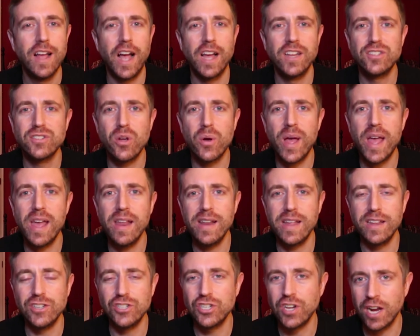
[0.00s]
I just go ahead
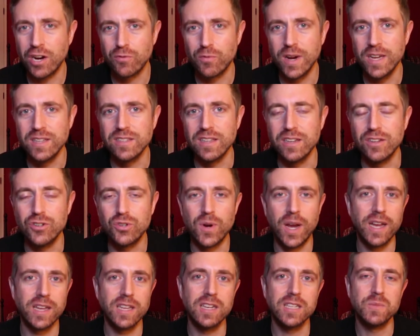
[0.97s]
and check raise it and
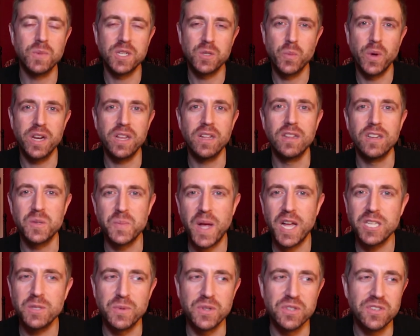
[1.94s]
try and get as much money in there as
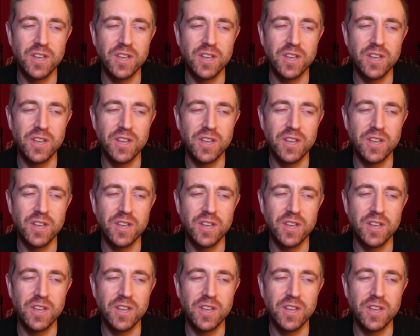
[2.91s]
possible.